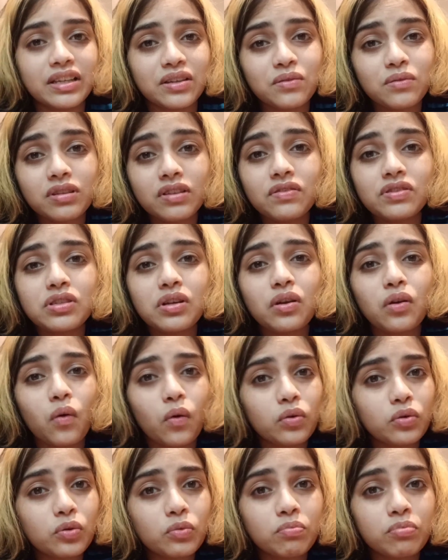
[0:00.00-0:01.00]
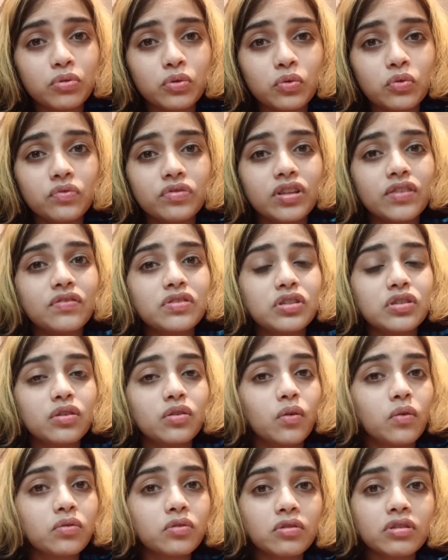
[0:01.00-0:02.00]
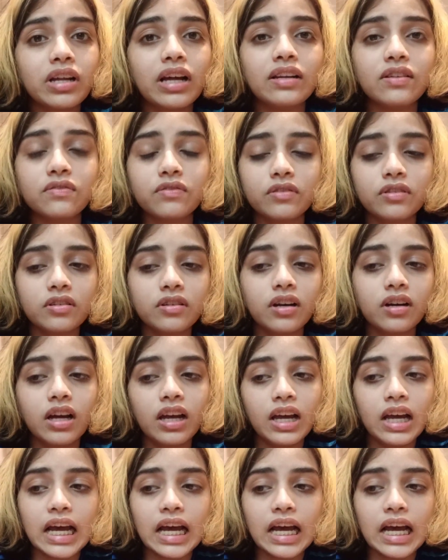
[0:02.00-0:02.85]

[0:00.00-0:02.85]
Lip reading: there was a lot to prove, there was a lot to deliver,